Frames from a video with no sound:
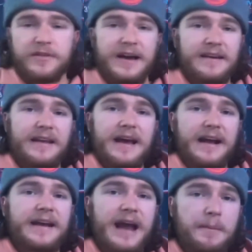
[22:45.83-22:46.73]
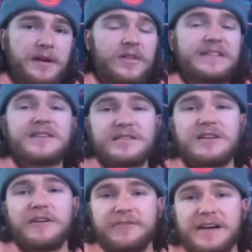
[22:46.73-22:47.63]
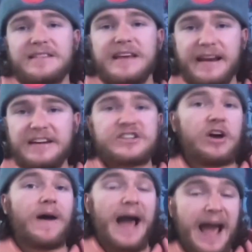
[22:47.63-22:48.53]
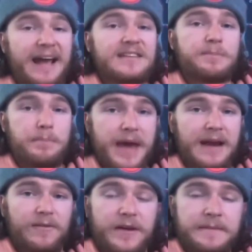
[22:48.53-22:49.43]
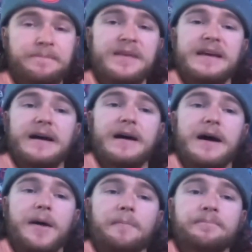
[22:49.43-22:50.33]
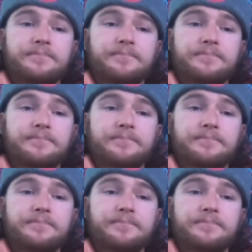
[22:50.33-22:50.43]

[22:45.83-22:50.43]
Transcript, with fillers: That economically doesn't affect the NHL as badly. Um,